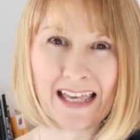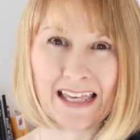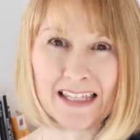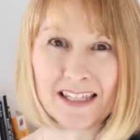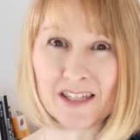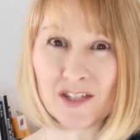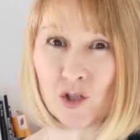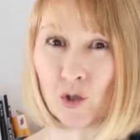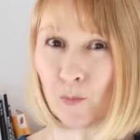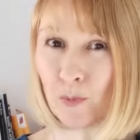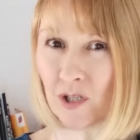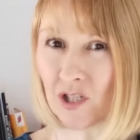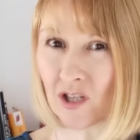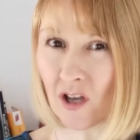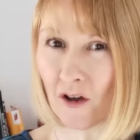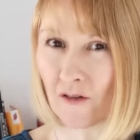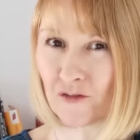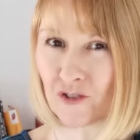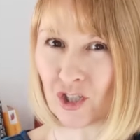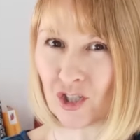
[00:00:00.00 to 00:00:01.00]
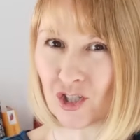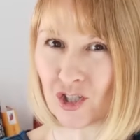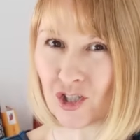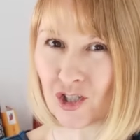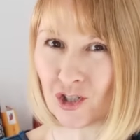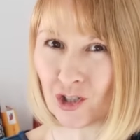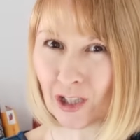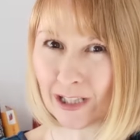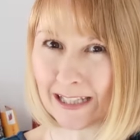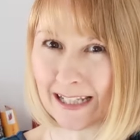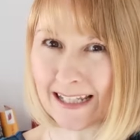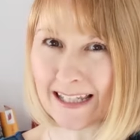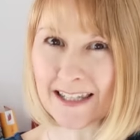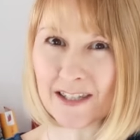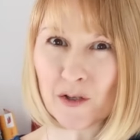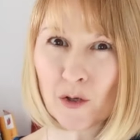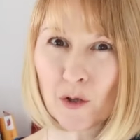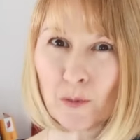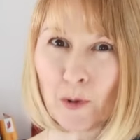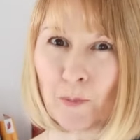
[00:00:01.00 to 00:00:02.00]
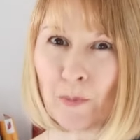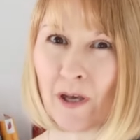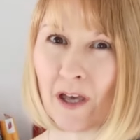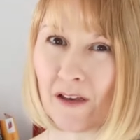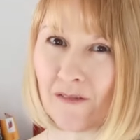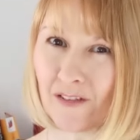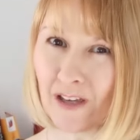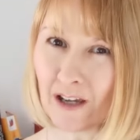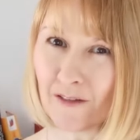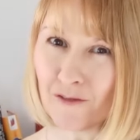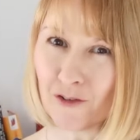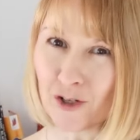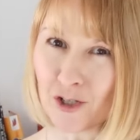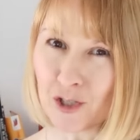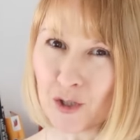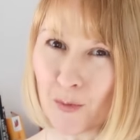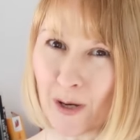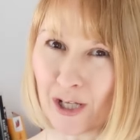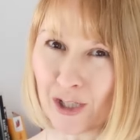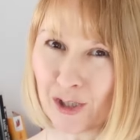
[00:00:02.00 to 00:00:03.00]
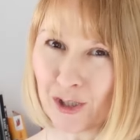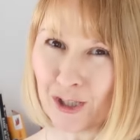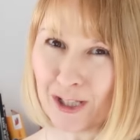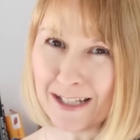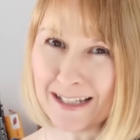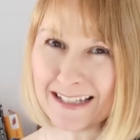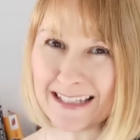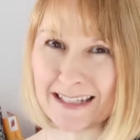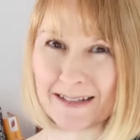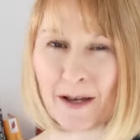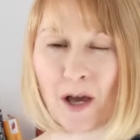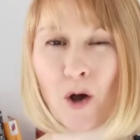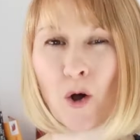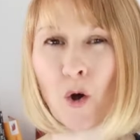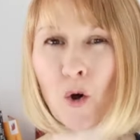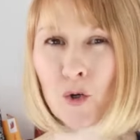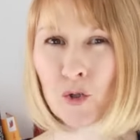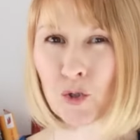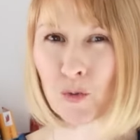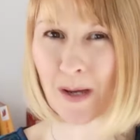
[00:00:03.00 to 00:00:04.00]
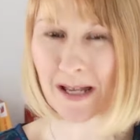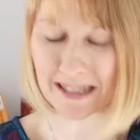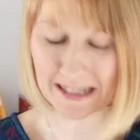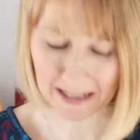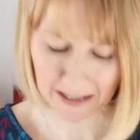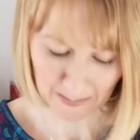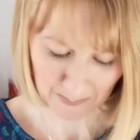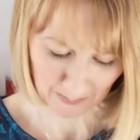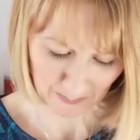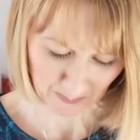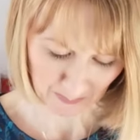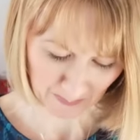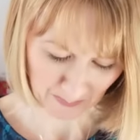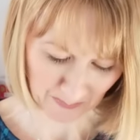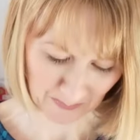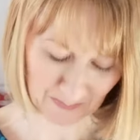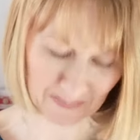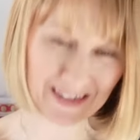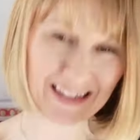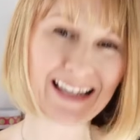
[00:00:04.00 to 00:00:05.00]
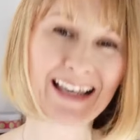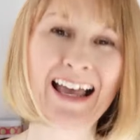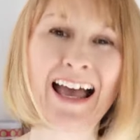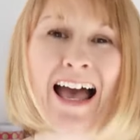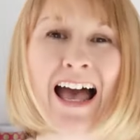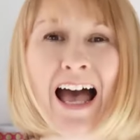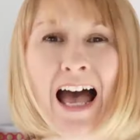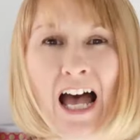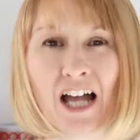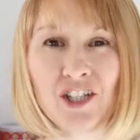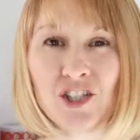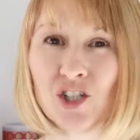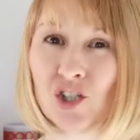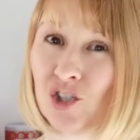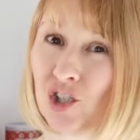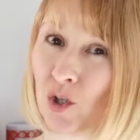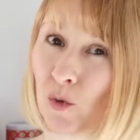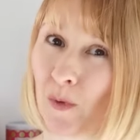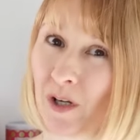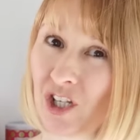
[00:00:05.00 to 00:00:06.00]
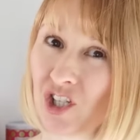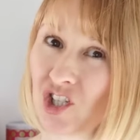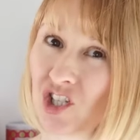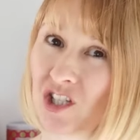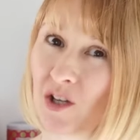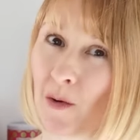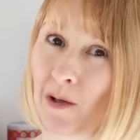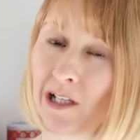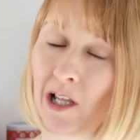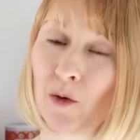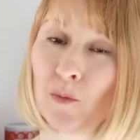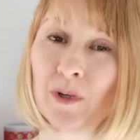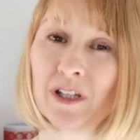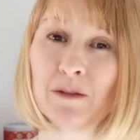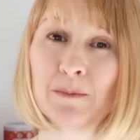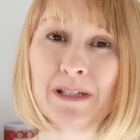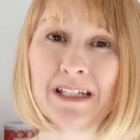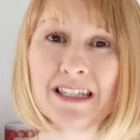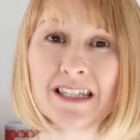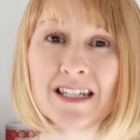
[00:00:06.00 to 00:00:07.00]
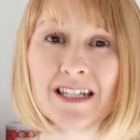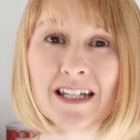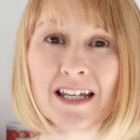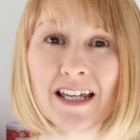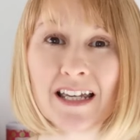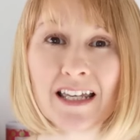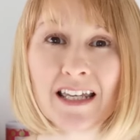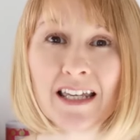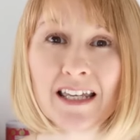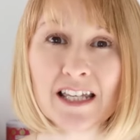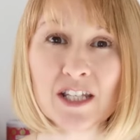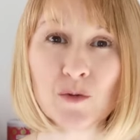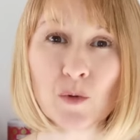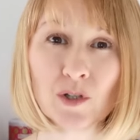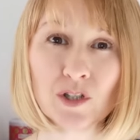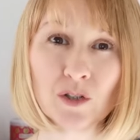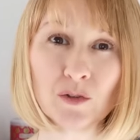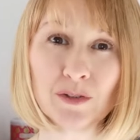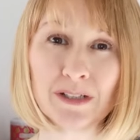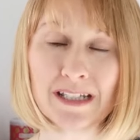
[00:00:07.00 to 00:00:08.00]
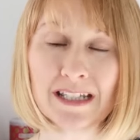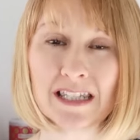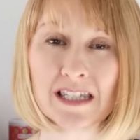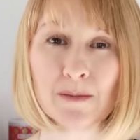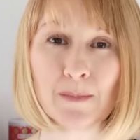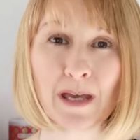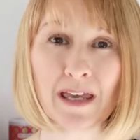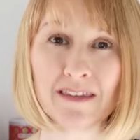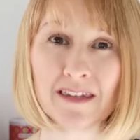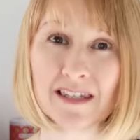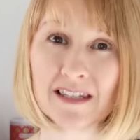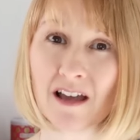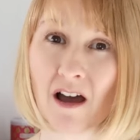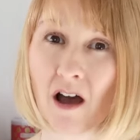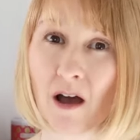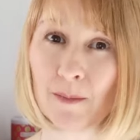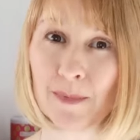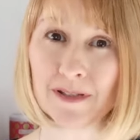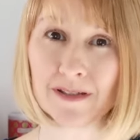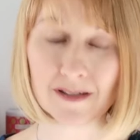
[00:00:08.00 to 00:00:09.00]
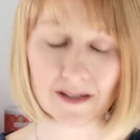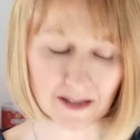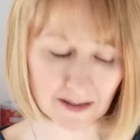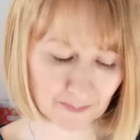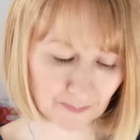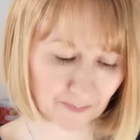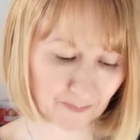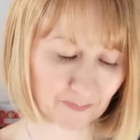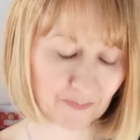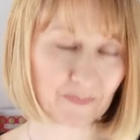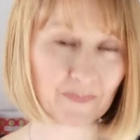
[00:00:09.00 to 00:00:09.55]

It's super soft and snuggly, so it'll be perfect for a sweatshirt or sweater. And should you wish to sew along with me today, here's what you'll need to make this garment.